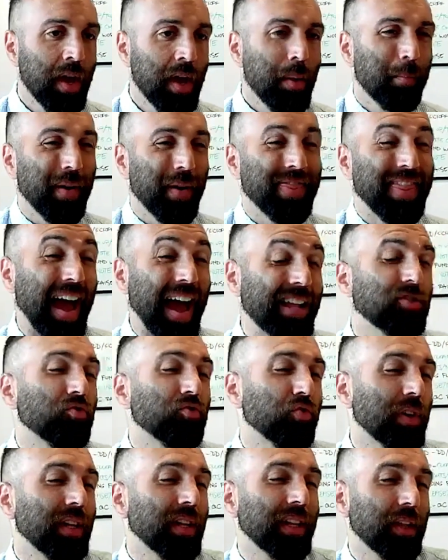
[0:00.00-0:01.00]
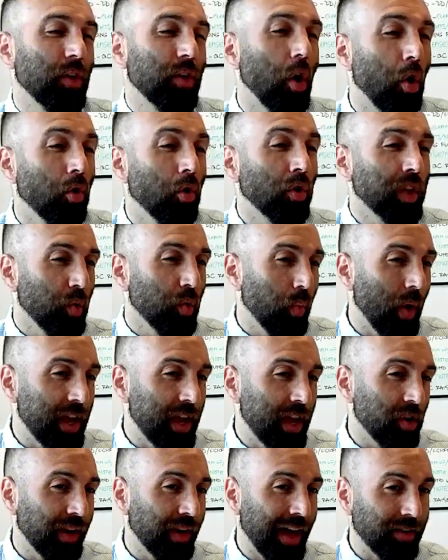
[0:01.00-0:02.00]
but that's really the only way
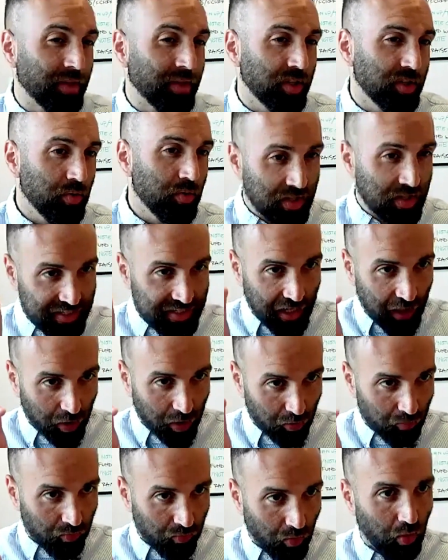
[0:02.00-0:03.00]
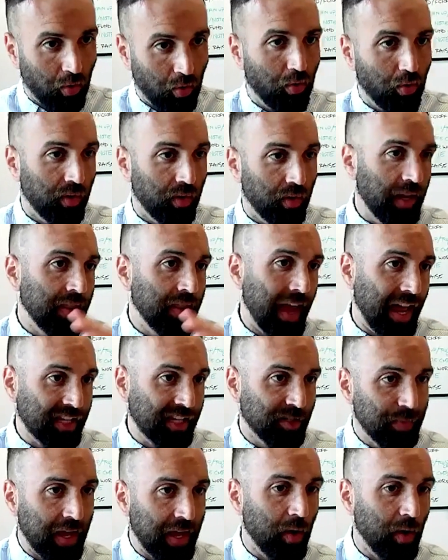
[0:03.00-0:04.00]
you're allowed to do seller role in the
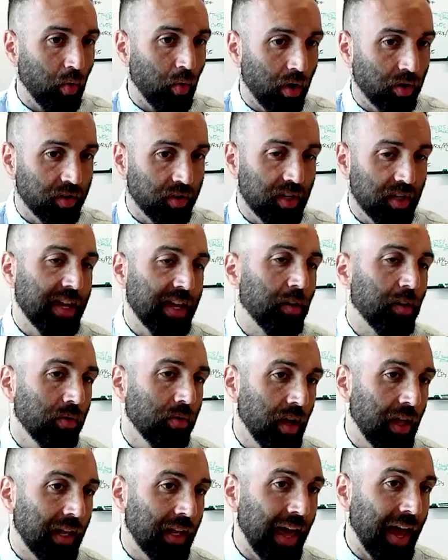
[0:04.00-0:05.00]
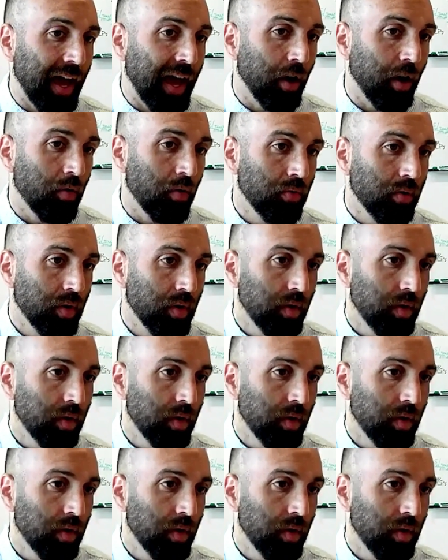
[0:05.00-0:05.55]
SBA world because they don't allow